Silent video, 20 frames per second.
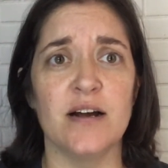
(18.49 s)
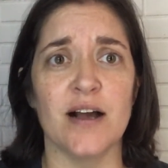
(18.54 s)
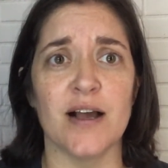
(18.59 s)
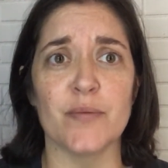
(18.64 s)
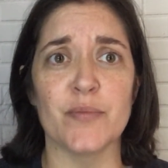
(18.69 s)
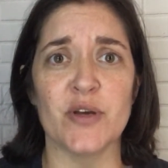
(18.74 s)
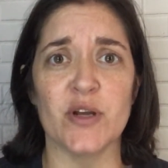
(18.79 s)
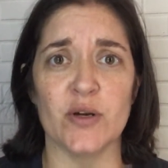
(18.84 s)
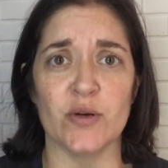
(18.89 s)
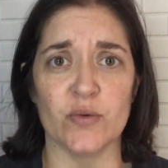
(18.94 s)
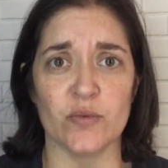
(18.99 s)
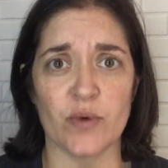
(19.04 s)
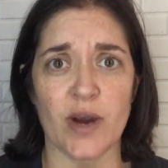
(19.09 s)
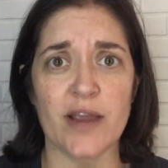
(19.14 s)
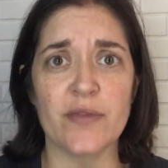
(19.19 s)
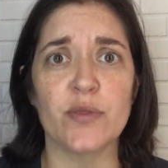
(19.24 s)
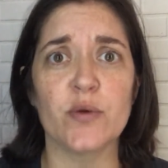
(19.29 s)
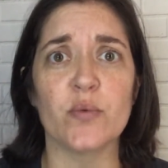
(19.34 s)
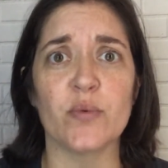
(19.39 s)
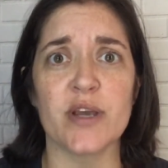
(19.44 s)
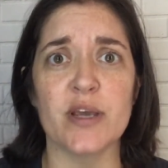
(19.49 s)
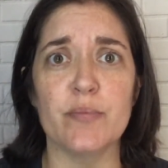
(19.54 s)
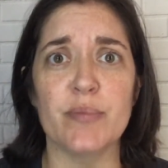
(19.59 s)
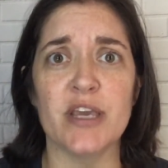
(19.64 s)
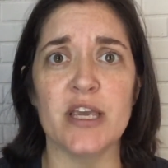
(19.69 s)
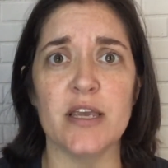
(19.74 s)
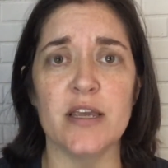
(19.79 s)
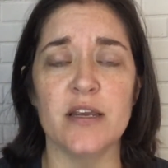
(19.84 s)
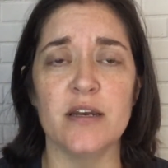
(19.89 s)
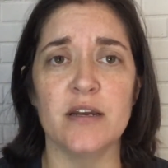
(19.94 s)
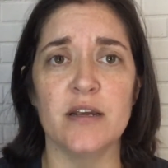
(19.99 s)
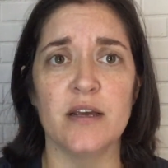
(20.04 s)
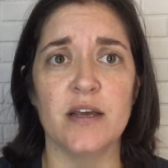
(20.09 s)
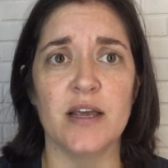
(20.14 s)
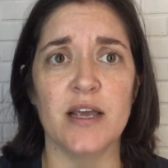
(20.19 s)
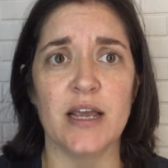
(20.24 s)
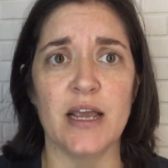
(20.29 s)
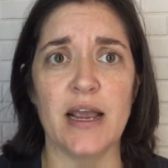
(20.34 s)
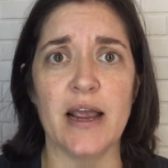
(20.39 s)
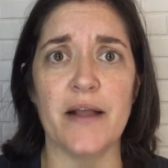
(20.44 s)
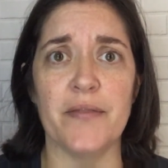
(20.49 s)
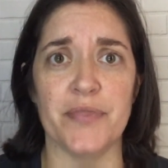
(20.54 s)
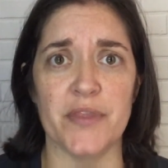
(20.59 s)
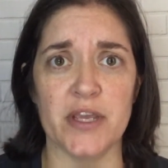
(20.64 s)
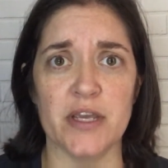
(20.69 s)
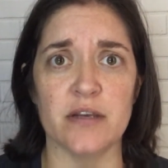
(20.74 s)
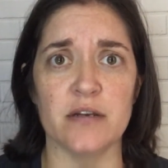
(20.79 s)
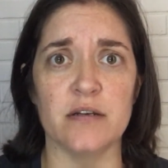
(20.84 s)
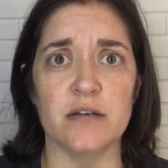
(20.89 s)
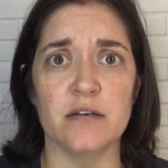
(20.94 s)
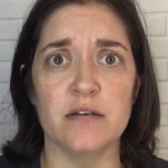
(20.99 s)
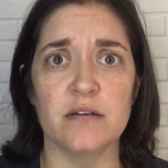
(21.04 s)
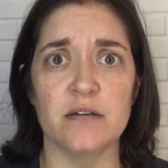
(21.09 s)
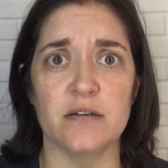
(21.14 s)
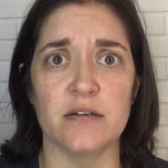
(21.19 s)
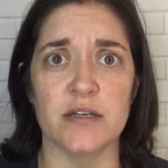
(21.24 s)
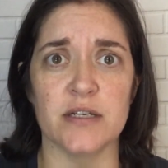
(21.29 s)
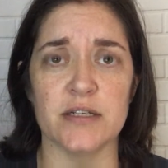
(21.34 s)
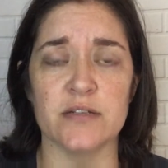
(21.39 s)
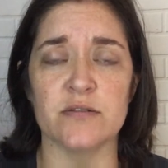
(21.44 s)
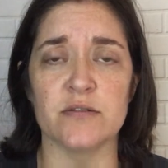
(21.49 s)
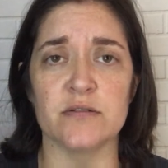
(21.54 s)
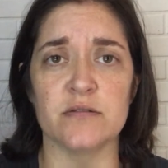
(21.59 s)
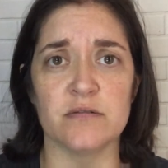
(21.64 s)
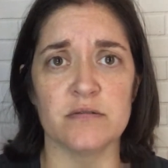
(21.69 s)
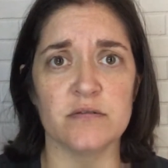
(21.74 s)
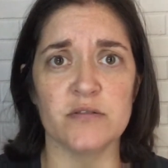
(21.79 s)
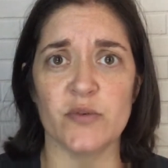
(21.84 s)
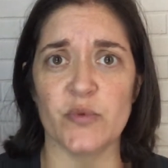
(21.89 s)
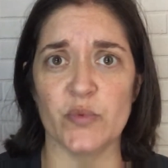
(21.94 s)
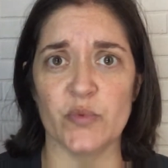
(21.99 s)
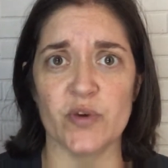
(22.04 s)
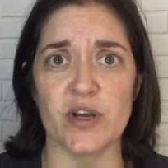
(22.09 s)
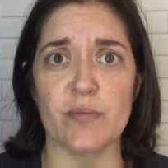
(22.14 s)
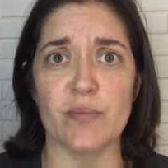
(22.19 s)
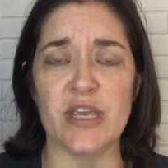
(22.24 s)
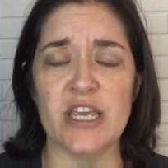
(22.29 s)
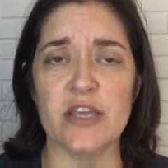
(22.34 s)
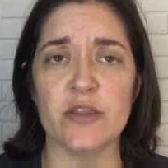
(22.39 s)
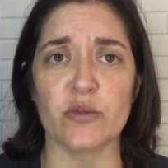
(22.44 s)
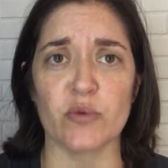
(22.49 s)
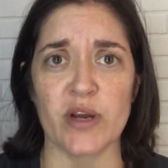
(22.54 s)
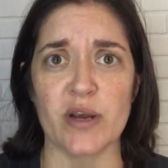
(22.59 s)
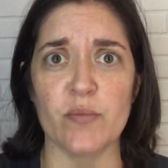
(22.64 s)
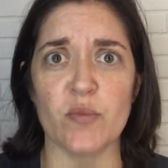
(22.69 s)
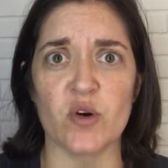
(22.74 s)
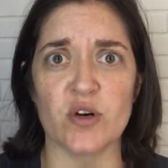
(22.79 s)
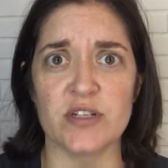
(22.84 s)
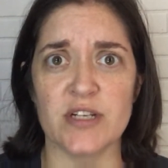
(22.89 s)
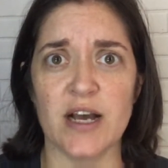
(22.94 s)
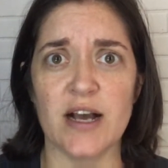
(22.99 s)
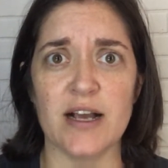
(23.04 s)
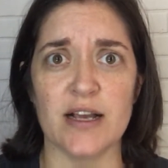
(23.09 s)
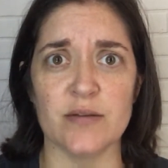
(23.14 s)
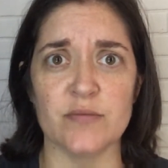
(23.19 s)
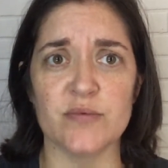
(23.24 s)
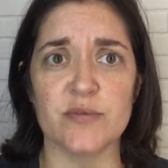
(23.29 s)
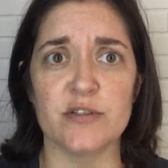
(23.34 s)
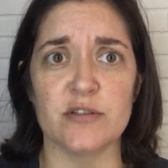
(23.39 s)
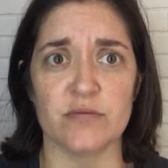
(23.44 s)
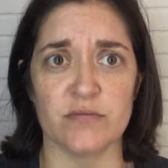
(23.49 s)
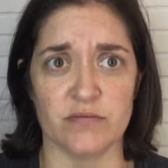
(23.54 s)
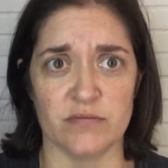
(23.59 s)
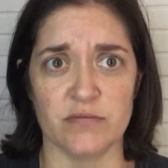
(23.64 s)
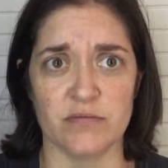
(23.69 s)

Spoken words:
I'm going to write the repeat and then it's repeat 3 more times,